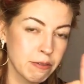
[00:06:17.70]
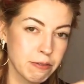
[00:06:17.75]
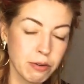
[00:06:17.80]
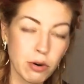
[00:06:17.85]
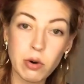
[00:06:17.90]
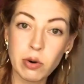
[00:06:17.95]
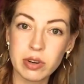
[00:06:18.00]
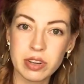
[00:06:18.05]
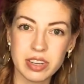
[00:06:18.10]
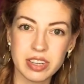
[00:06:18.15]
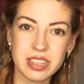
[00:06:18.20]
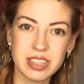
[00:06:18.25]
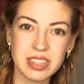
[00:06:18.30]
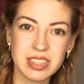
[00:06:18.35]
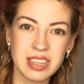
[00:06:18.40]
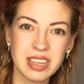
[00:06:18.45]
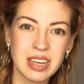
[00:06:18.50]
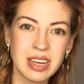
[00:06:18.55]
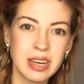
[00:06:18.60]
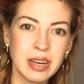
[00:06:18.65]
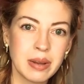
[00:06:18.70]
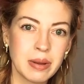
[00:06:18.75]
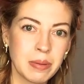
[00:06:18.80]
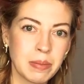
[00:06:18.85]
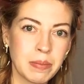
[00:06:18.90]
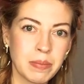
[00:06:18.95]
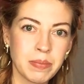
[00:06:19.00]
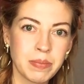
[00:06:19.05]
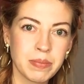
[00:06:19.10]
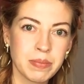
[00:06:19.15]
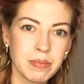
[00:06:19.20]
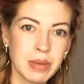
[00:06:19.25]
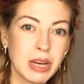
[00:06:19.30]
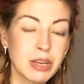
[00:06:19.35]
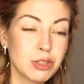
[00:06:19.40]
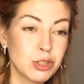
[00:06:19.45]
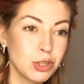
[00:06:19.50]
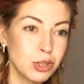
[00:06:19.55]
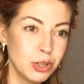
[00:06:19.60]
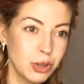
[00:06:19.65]
focus
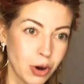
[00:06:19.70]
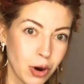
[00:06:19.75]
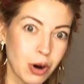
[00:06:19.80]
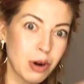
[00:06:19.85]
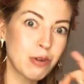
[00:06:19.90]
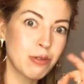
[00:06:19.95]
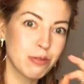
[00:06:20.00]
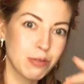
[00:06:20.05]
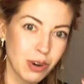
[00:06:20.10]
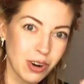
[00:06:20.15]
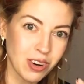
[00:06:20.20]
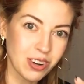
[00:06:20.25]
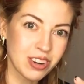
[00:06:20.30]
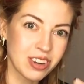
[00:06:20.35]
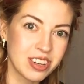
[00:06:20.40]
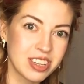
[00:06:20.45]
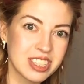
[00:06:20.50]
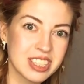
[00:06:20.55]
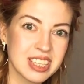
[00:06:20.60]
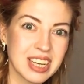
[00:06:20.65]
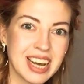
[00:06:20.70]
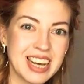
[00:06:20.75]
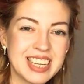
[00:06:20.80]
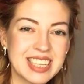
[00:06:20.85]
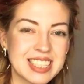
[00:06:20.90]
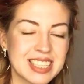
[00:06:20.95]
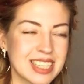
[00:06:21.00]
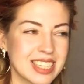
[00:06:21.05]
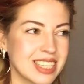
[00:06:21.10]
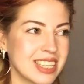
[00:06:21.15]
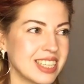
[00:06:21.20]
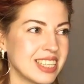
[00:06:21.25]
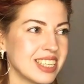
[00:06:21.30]
because your focus is